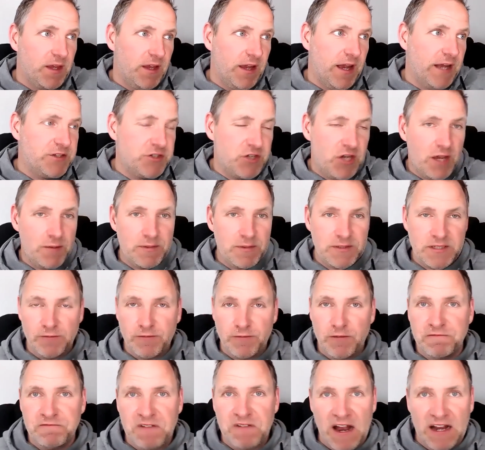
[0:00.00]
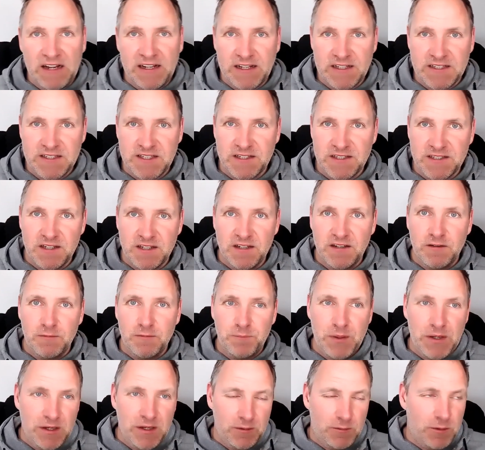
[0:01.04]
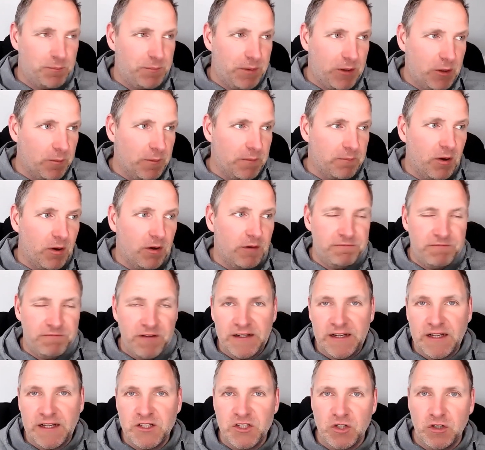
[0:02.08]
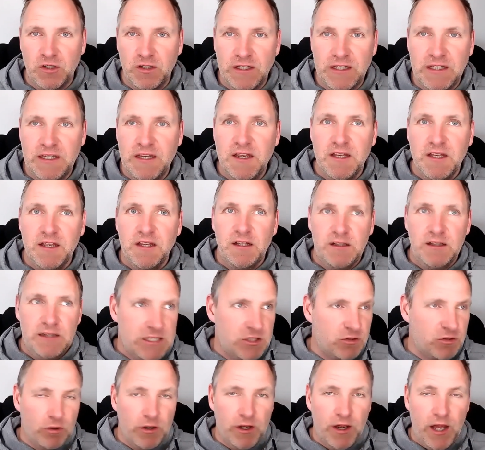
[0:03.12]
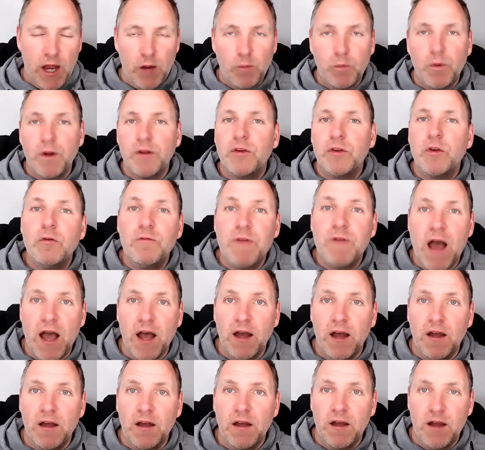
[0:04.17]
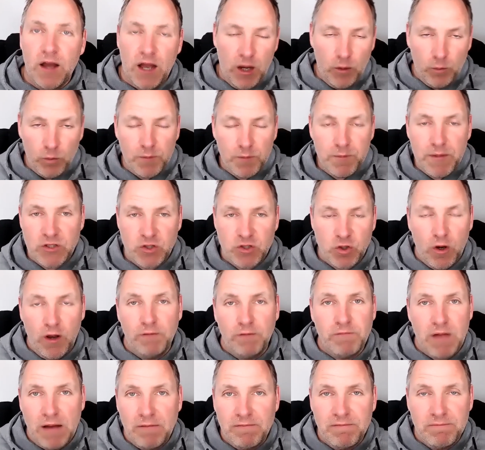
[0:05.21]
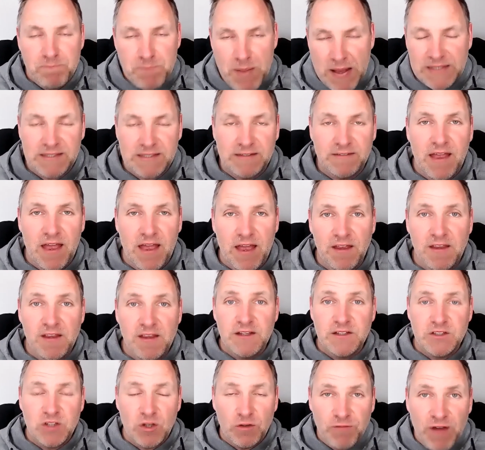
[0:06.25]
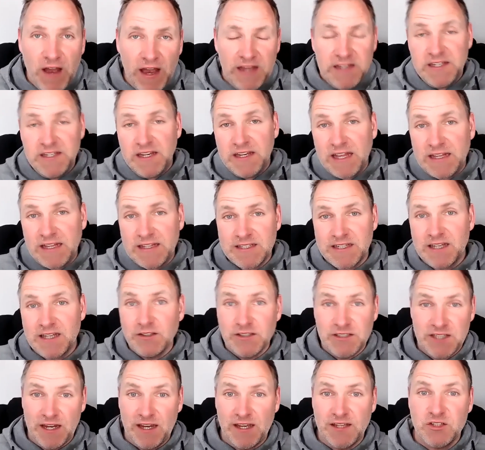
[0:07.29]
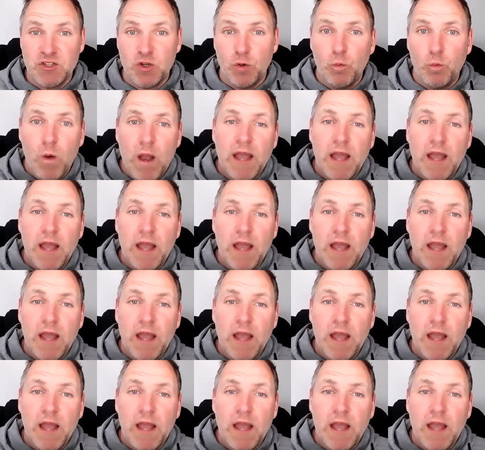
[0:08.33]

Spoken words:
Educate myself on finances, becoming more financially literate. I want to do that. I want to make sure I'm better there. So that is, again, skill stacking. So